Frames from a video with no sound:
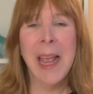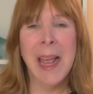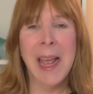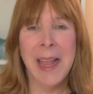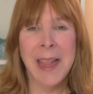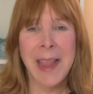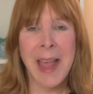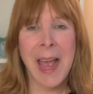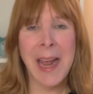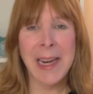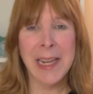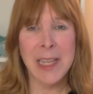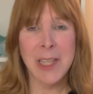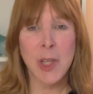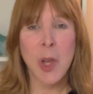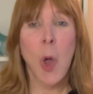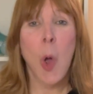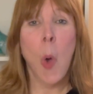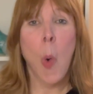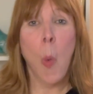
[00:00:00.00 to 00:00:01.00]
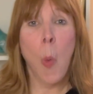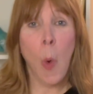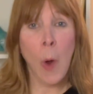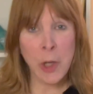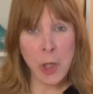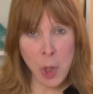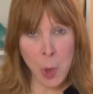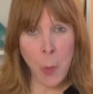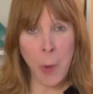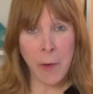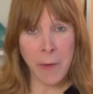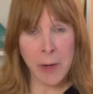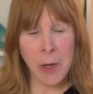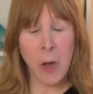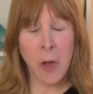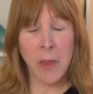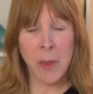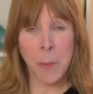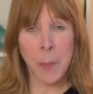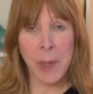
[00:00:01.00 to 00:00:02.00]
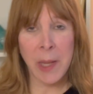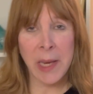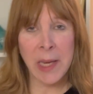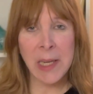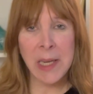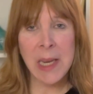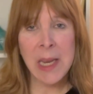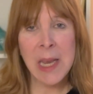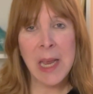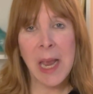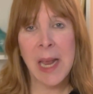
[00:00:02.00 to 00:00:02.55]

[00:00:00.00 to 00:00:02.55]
and that is what you're wearing on the plane.